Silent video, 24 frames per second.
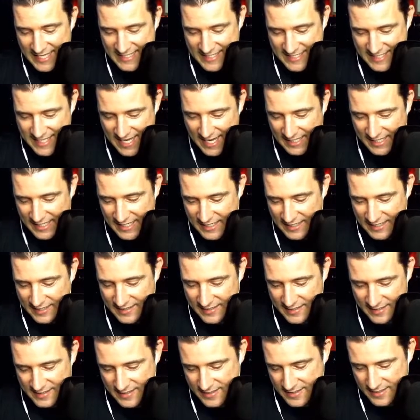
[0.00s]
second,
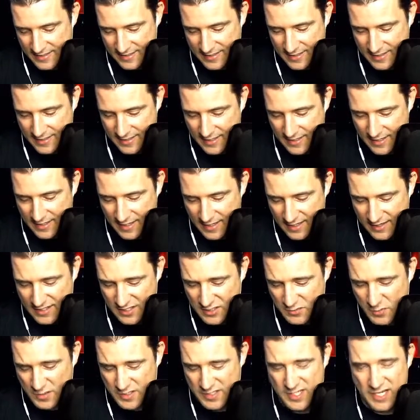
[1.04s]
and
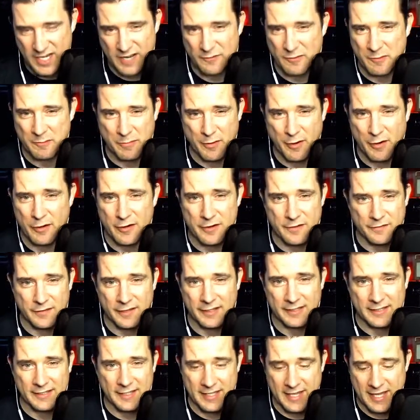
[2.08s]
this wasn't even part of
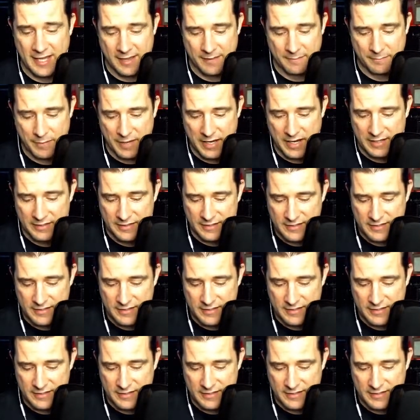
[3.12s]
like the campaign.